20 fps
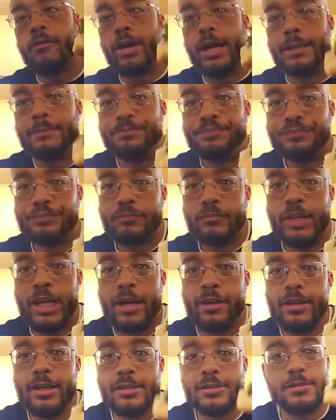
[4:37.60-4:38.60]
Right.
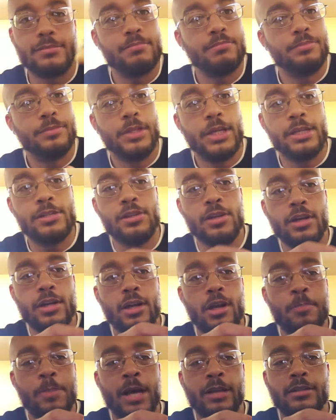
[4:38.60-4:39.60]
Now this is
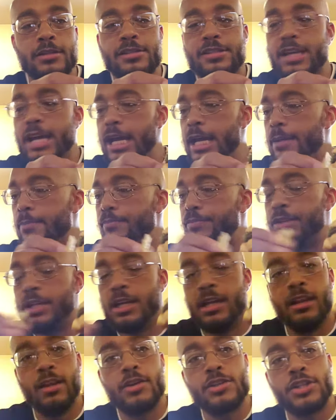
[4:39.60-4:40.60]
looking about the same.
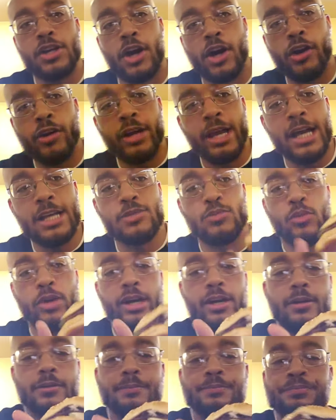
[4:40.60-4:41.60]
It looks hurt as
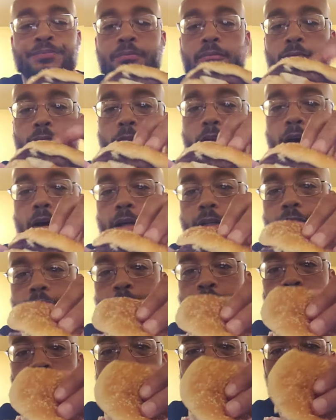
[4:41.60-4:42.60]
well, uh,
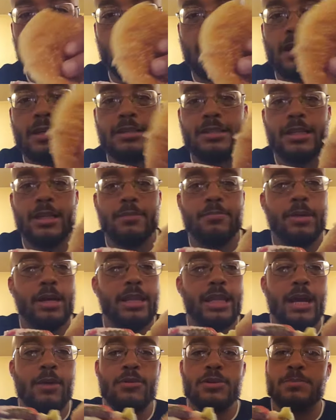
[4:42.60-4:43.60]
just because, like I said,
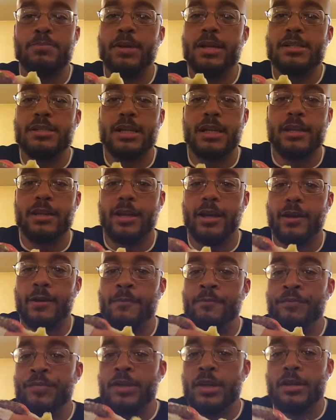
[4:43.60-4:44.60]
man, they was busy in there.
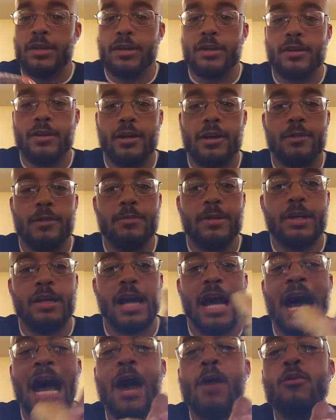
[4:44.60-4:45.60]
You know what I mean?
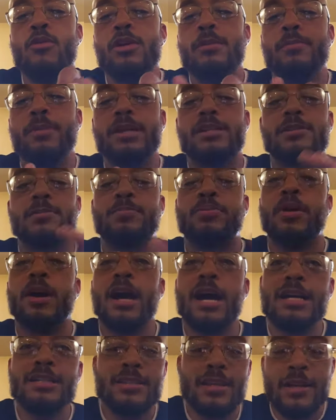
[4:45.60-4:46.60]
I wouldn't be
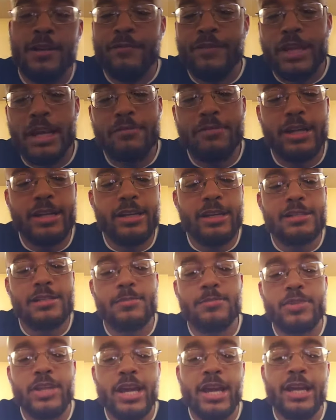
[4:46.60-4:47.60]
surprised if they did
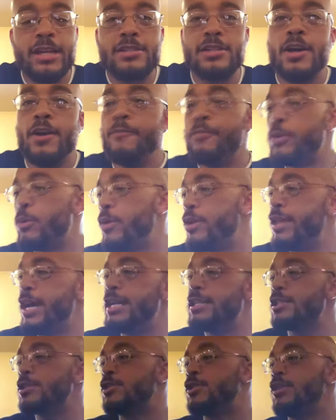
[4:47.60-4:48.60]
some things where
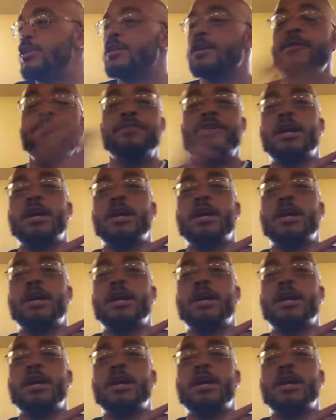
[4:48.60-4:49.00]
they just took